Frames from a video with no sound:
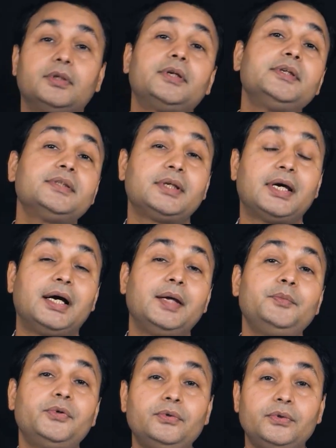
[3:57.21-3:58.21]
The reason
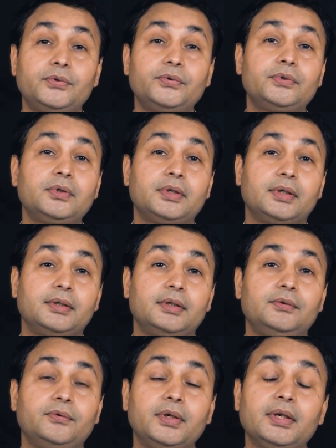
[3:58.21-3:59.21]
I'm using
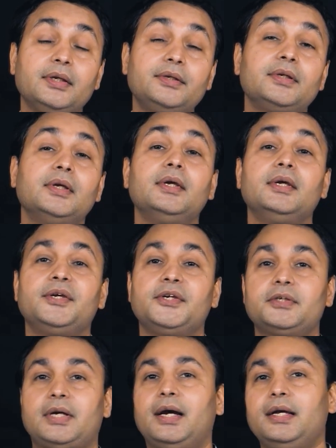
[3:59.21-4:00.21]
Hindi to English
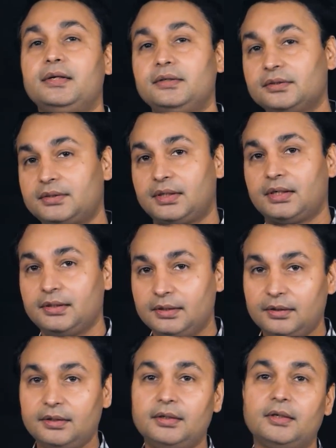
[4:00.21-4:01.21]
is I understand
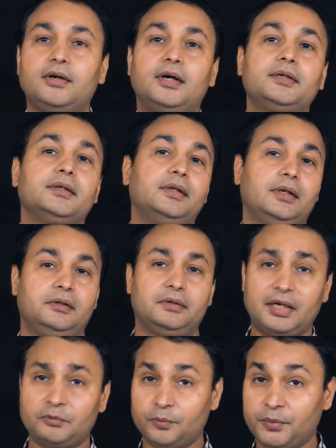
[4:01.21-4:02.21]
Hindi a lot, and
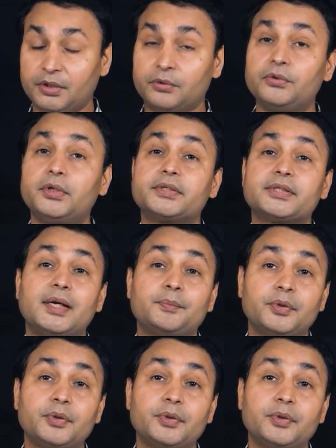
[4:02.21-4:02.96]
that would be a good example